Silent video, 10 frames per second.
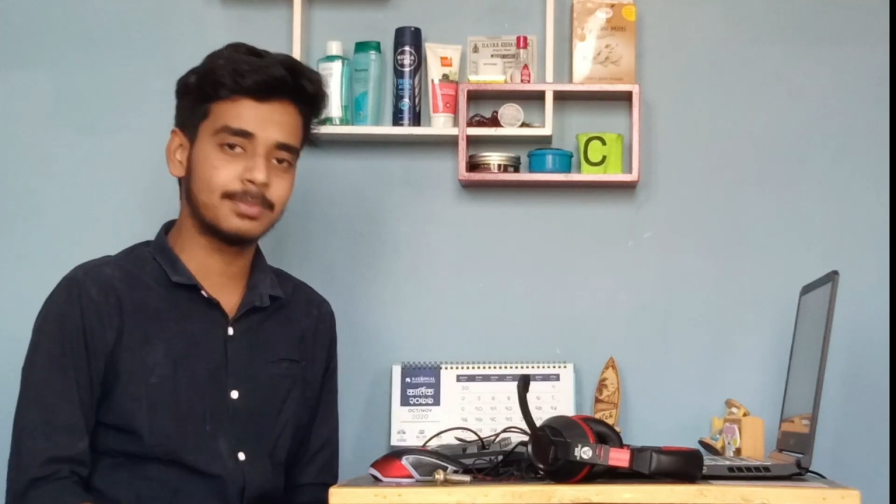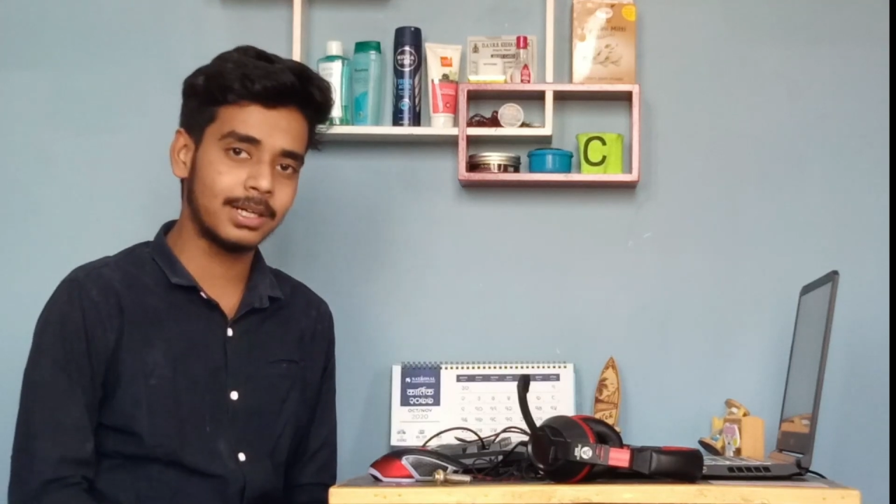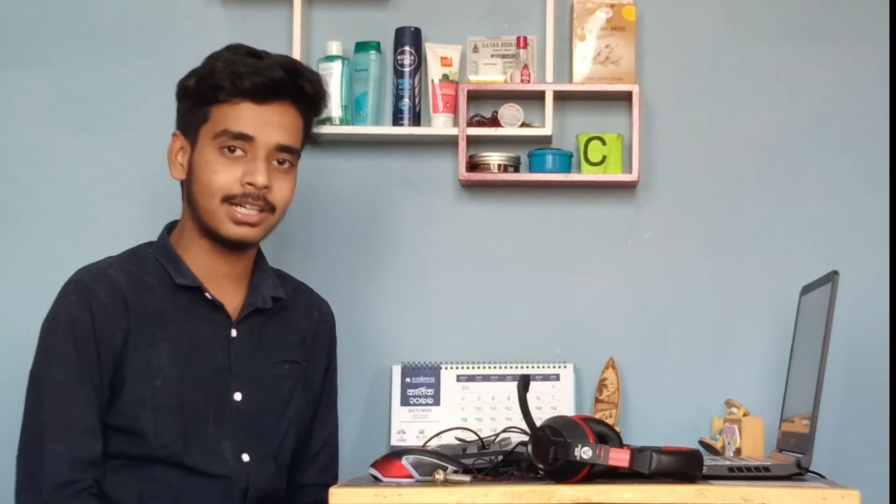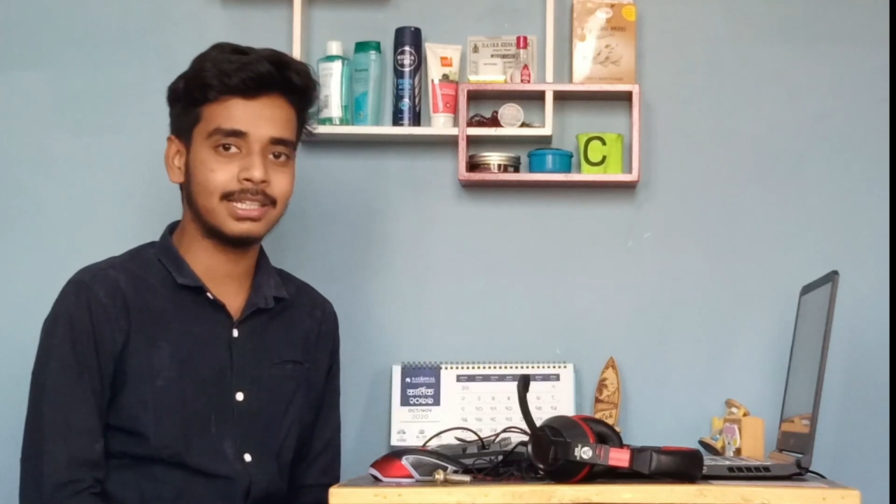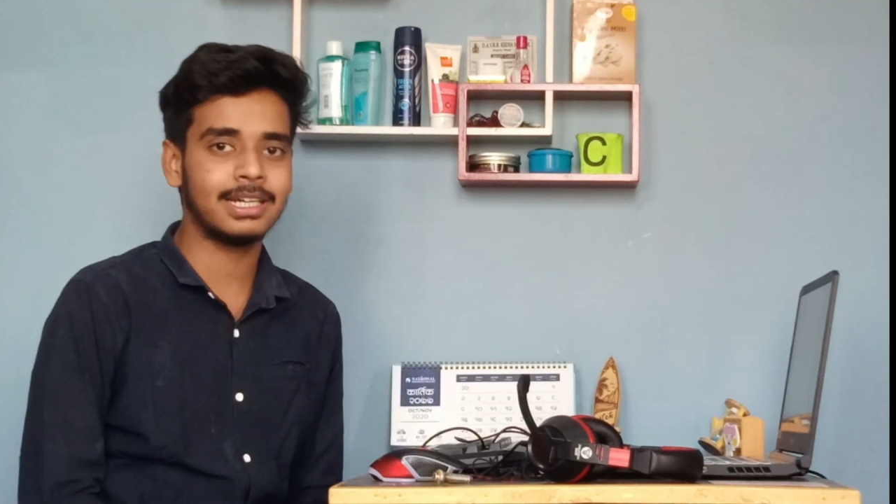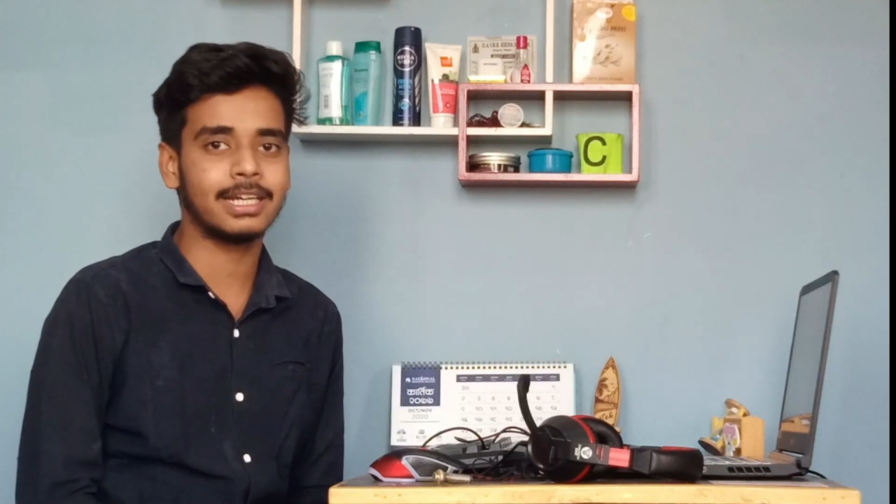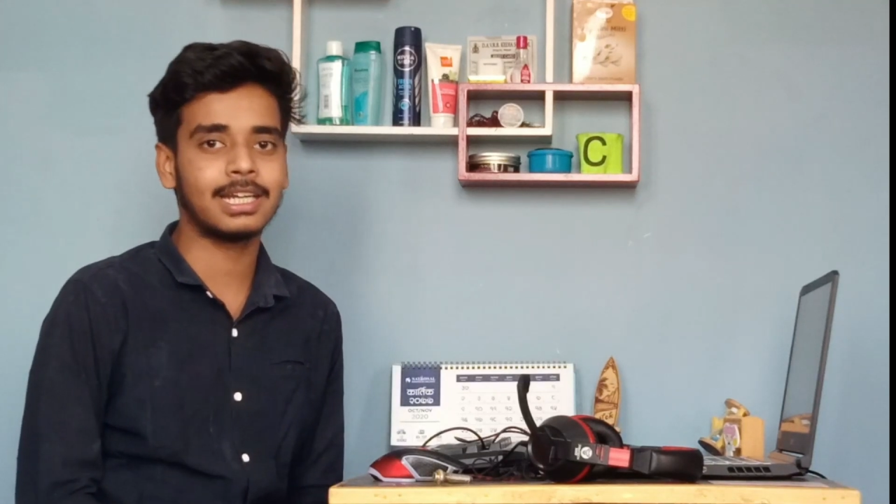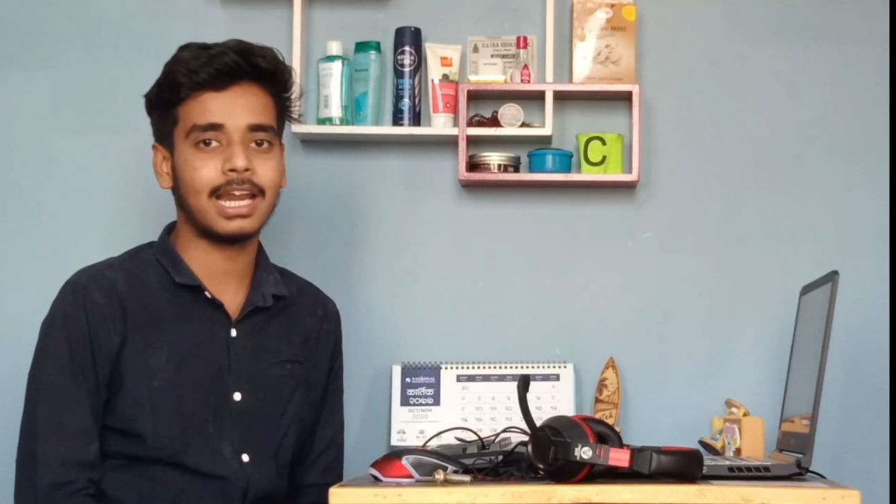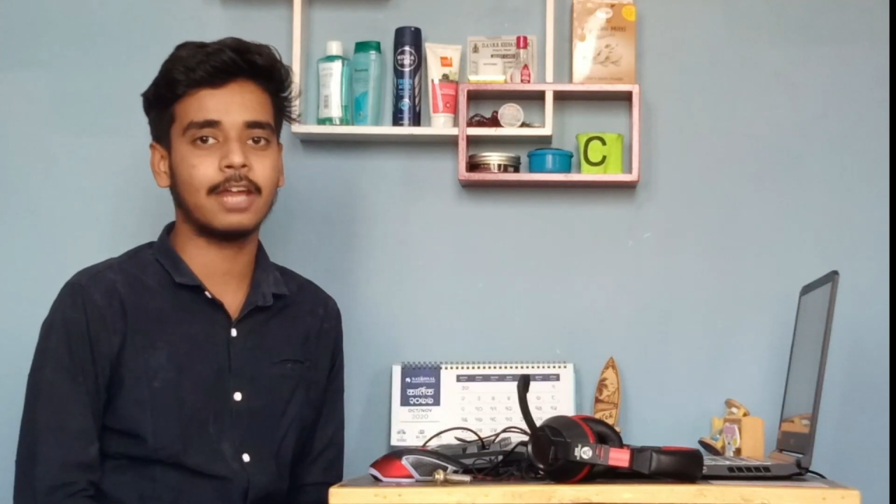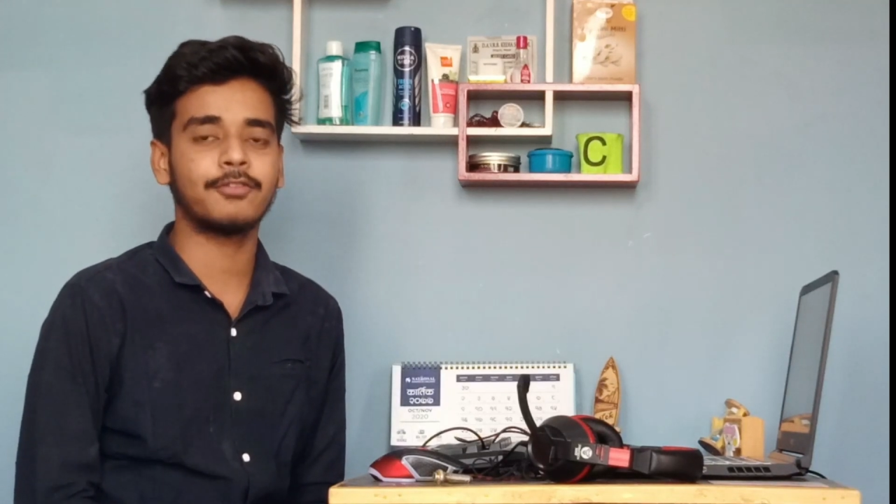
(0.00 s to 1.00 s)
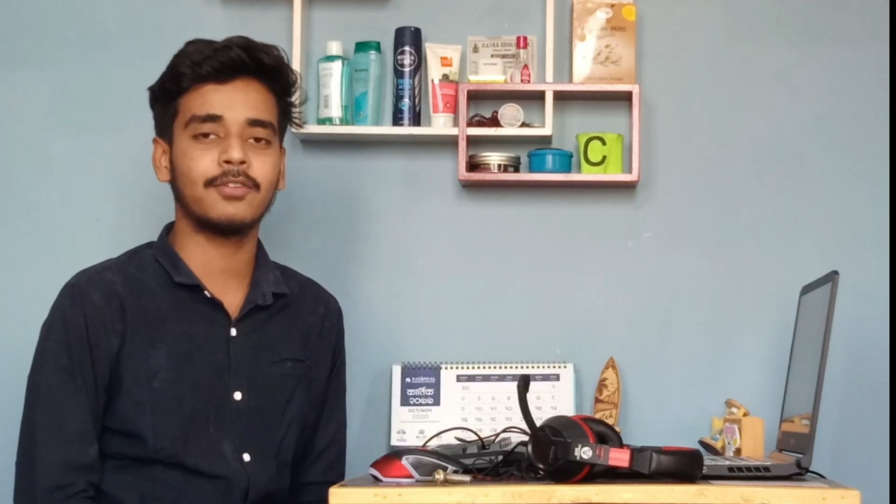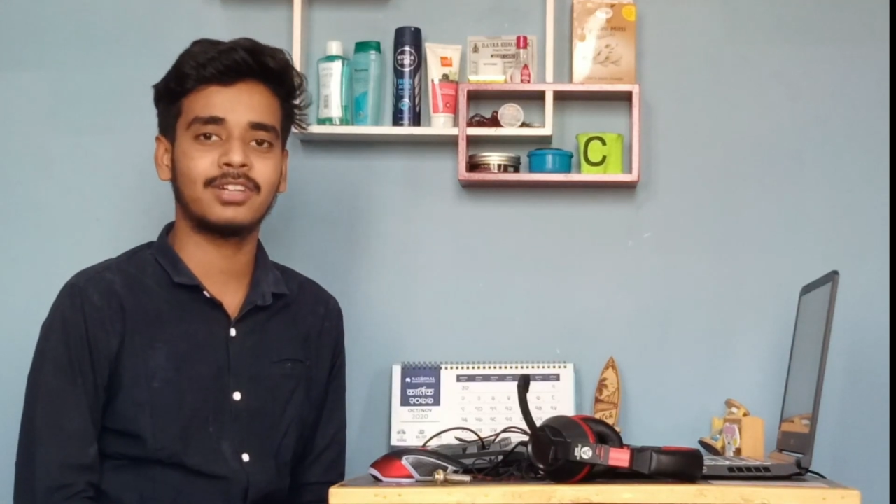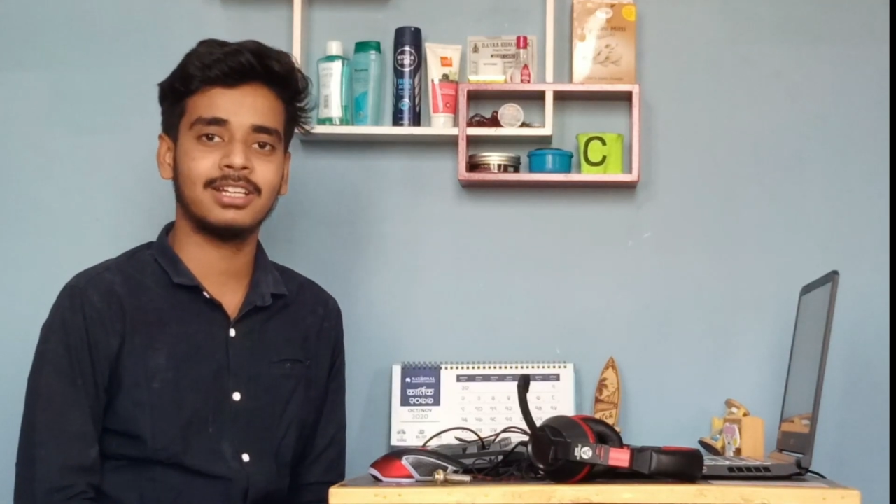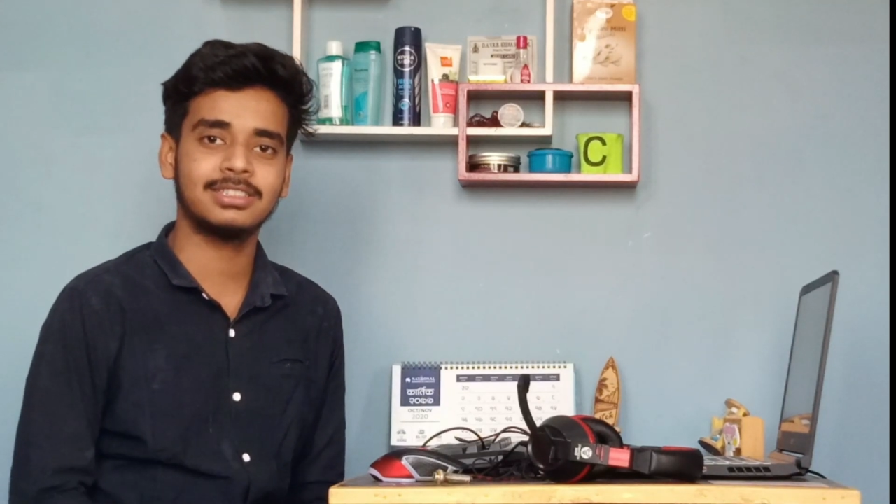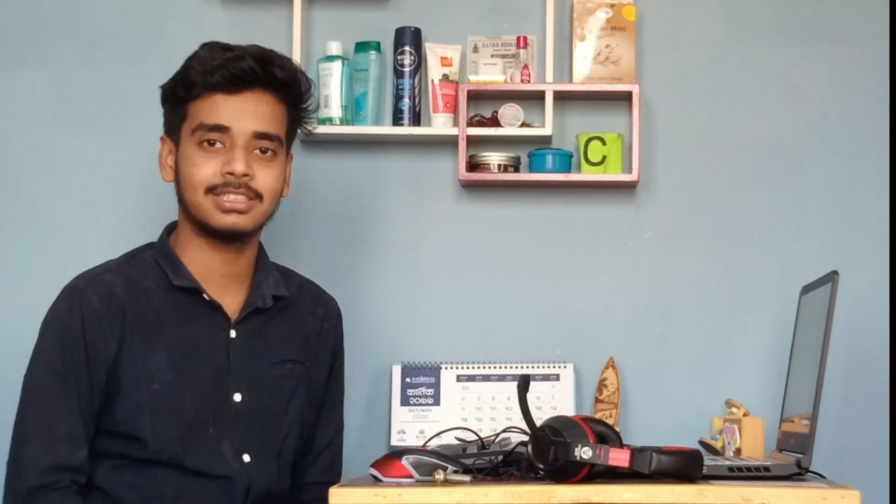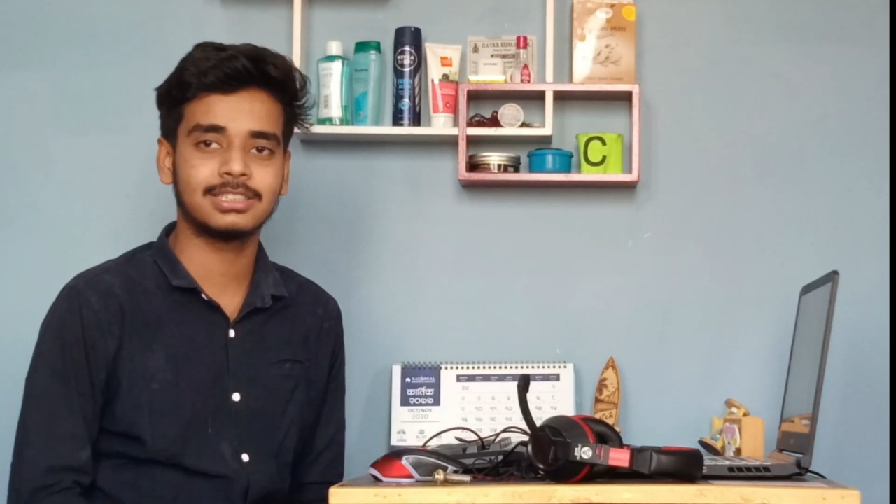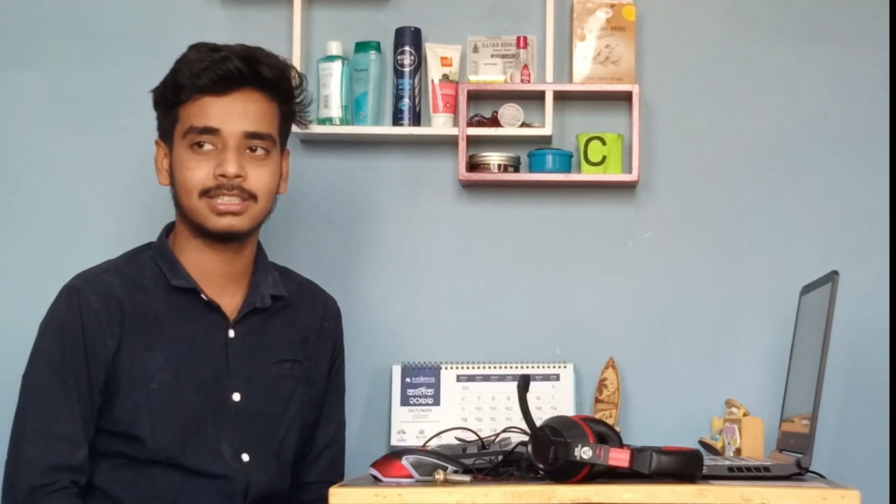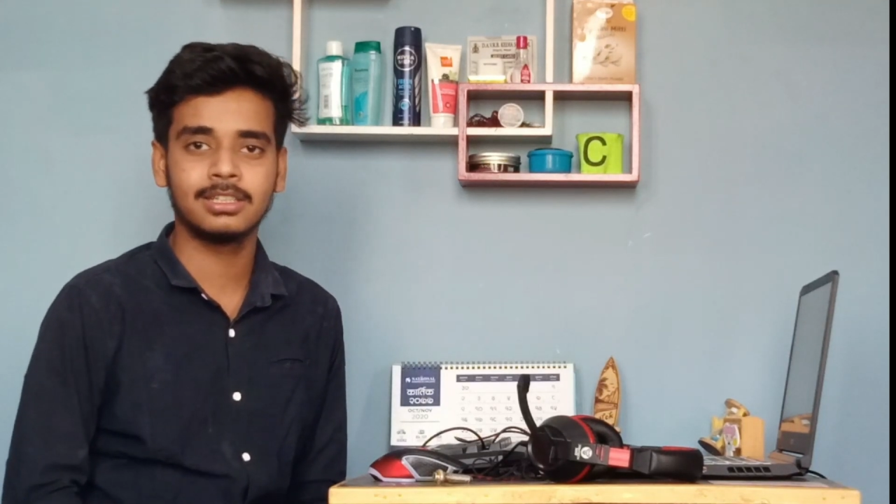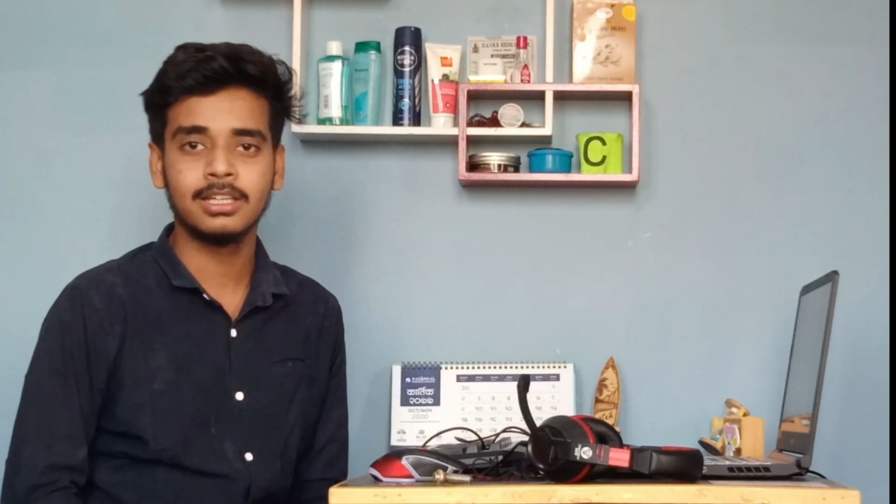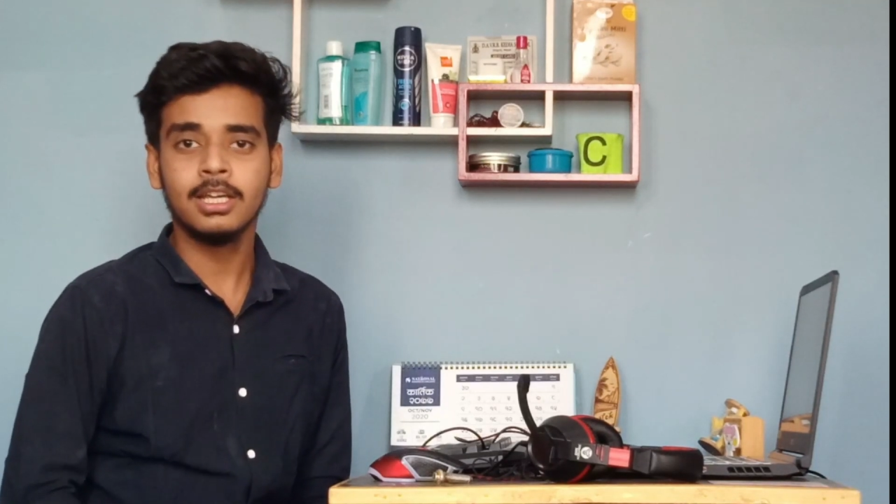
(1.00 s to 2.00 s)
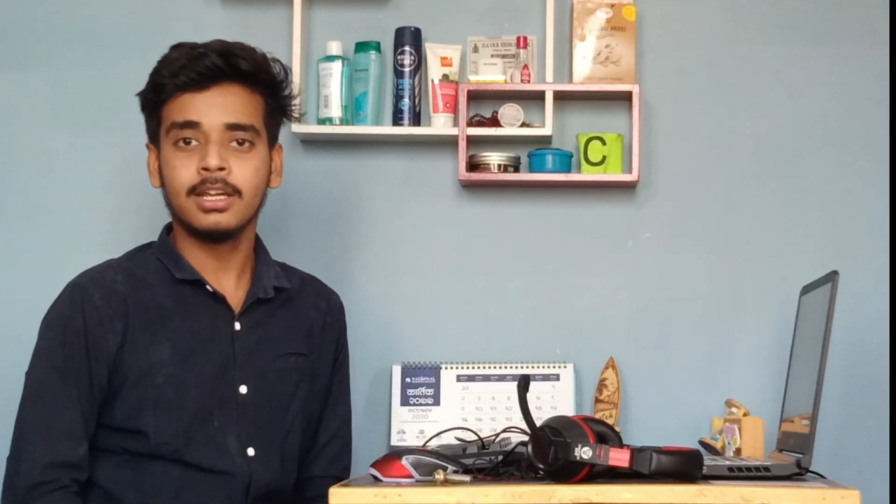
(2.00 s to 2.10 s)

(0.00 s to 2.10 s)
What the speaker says: better than Intel i5-10th generation.